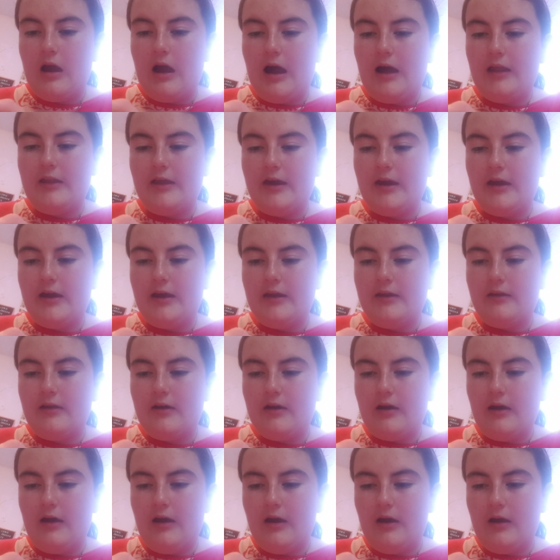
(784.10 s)
and
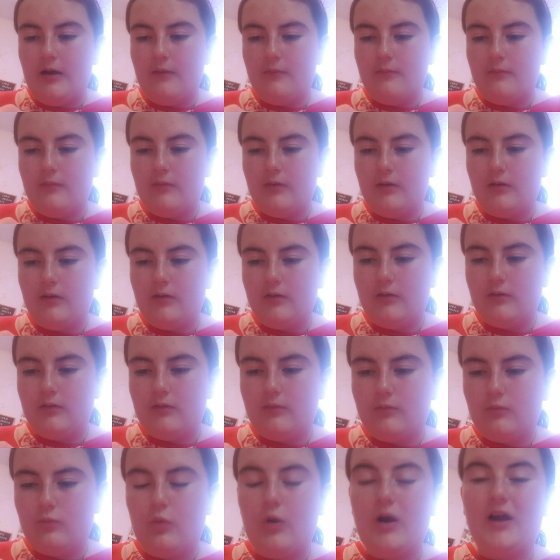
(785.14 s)
then
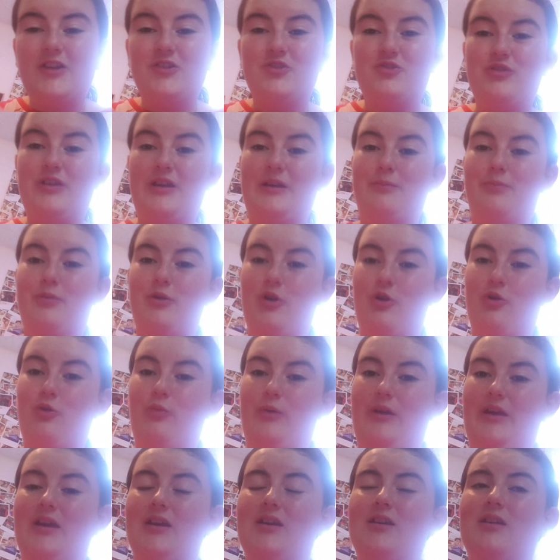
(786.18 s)
1 treat per
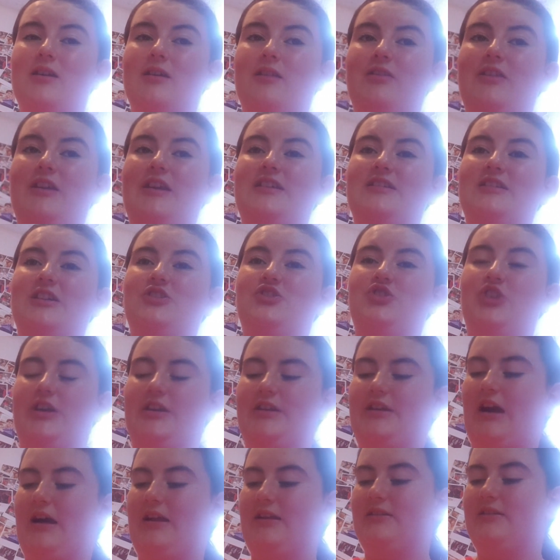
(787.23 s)
week. These are
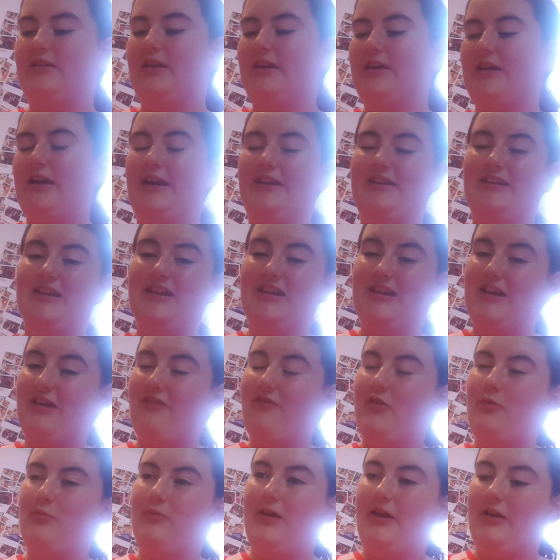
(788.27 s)
gigantic. I did give
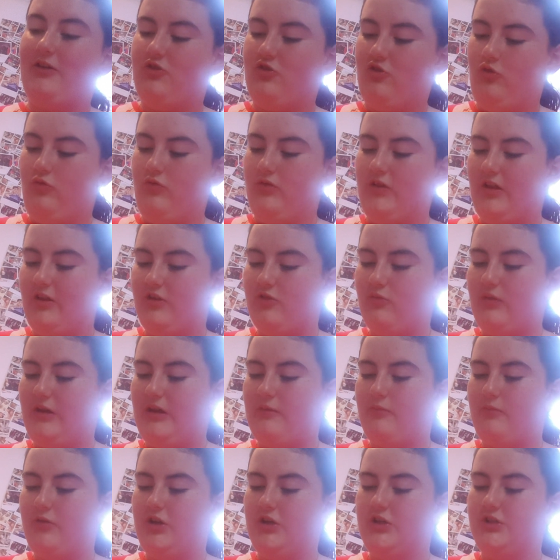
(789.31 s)
him 2 the other
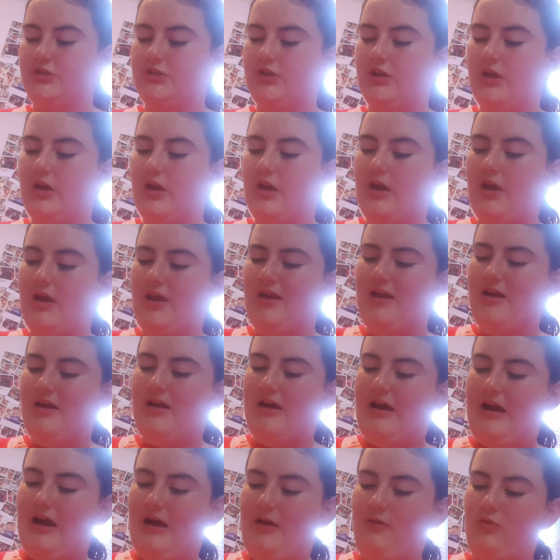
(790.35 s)
week because
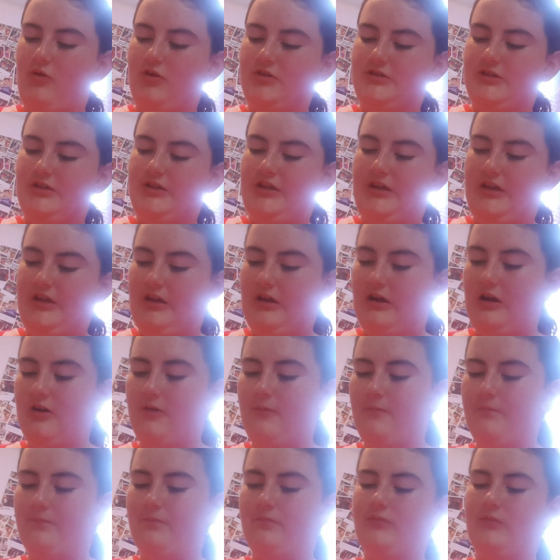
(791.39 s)
I wasn't here.
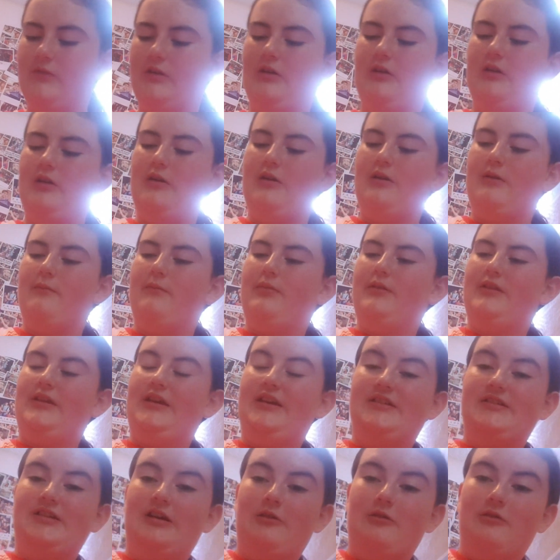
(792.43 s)
But
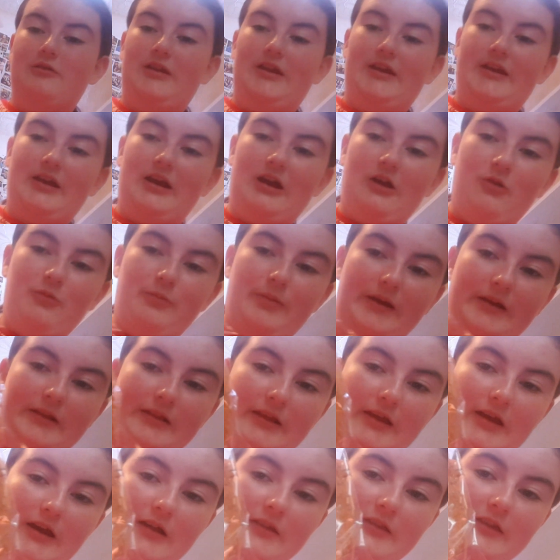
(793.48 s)
these are how big
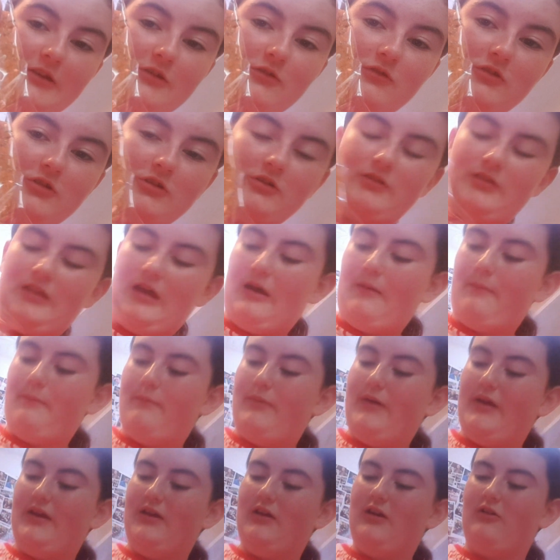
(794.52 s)
they are. They don't look that
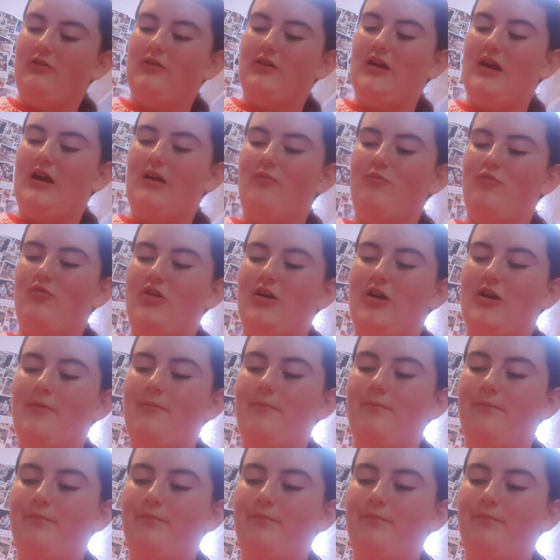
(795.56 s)
big on camera,